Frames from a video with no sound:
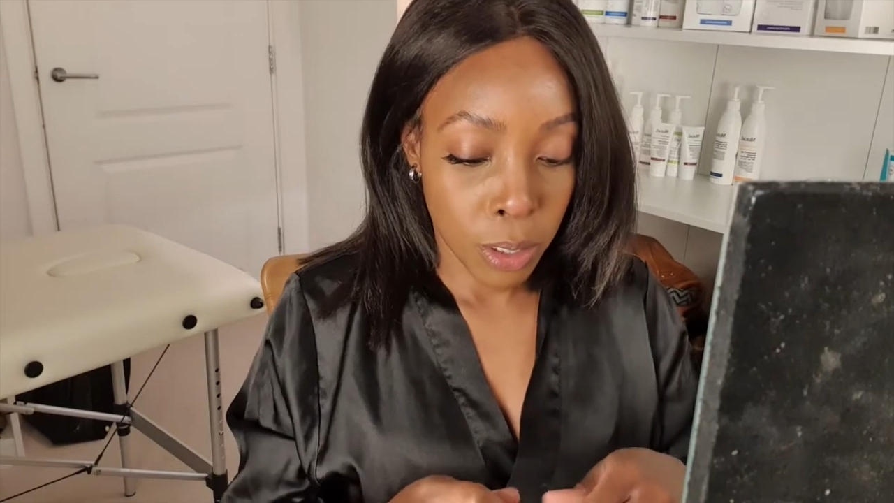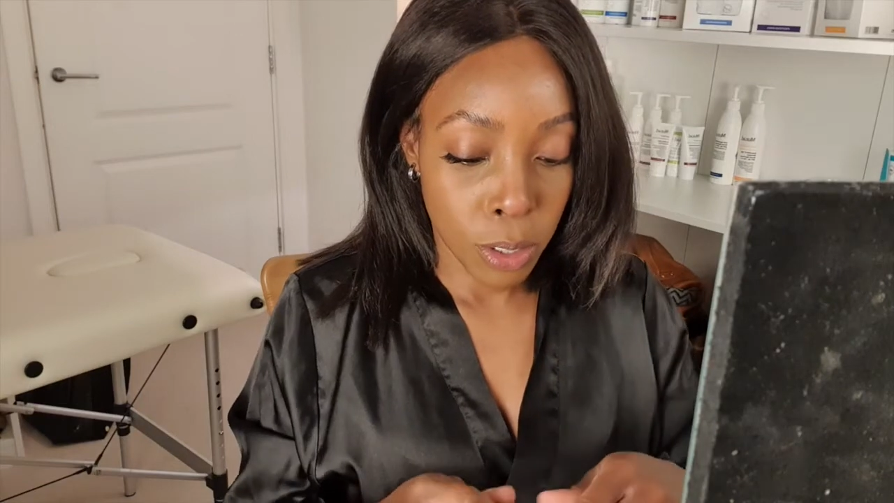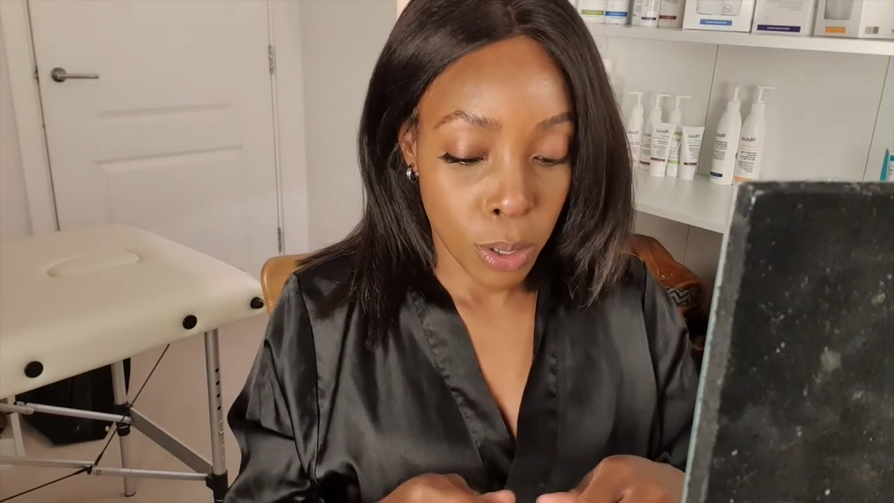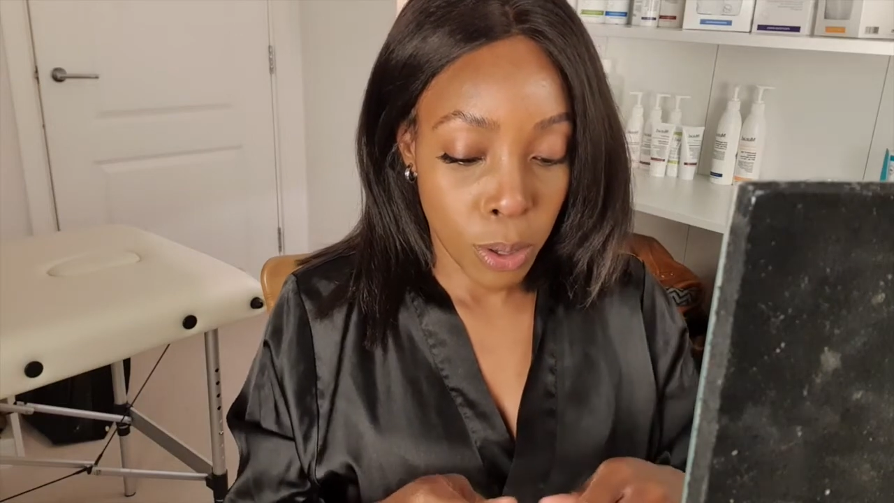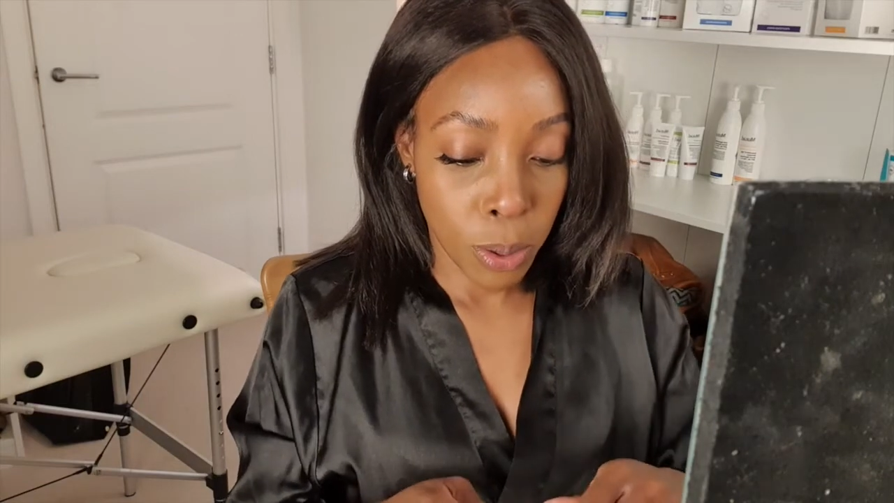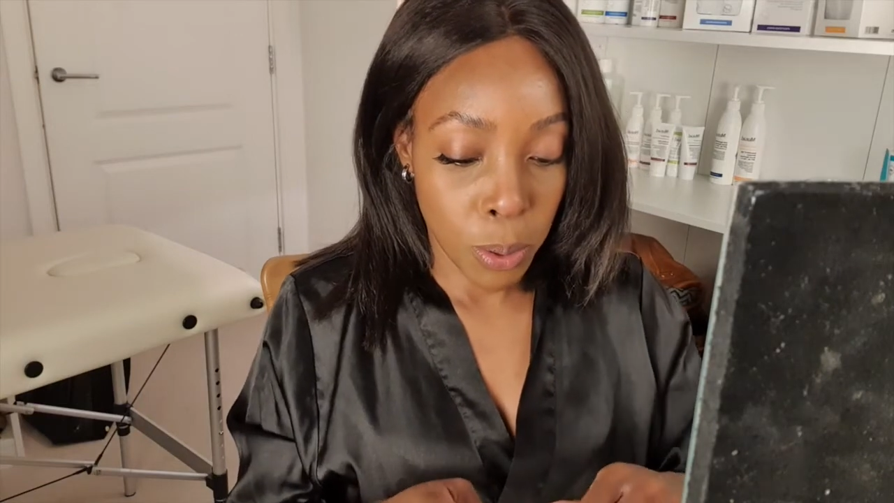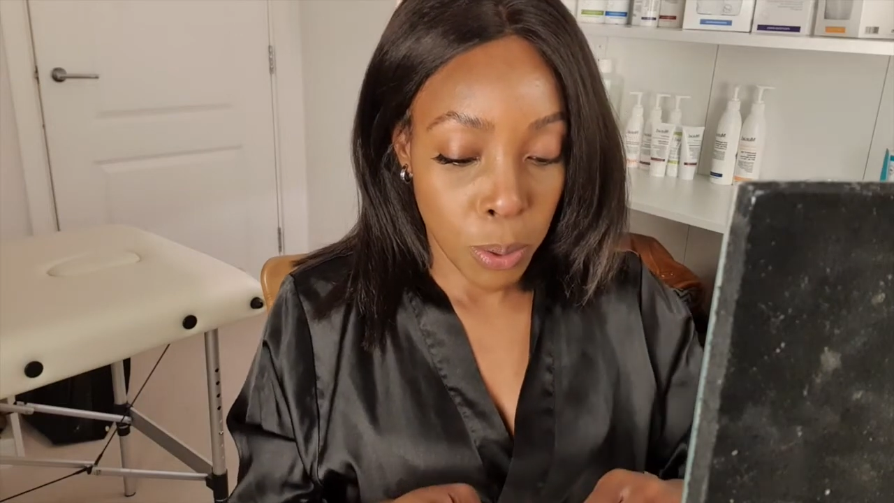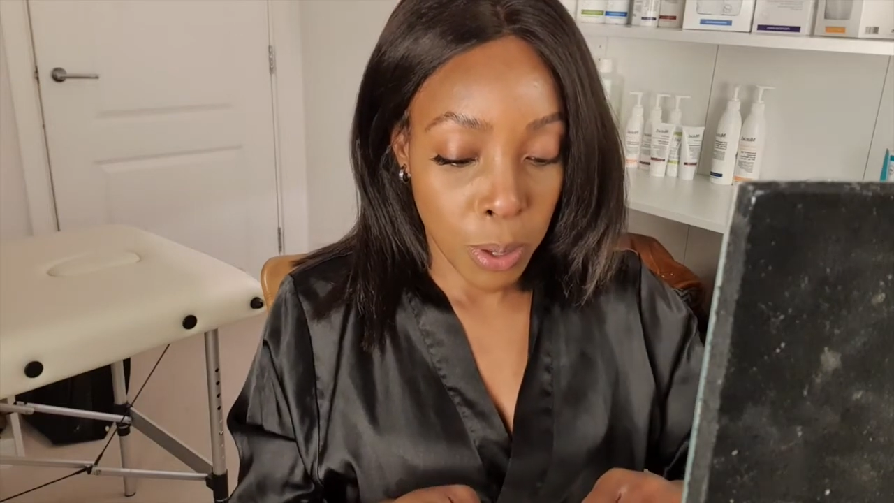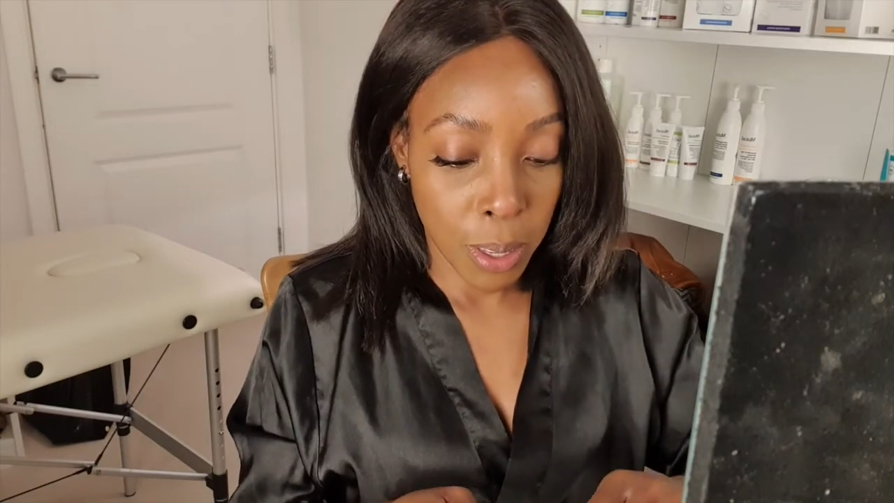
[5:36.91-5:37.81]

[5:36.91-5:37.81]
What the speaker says: to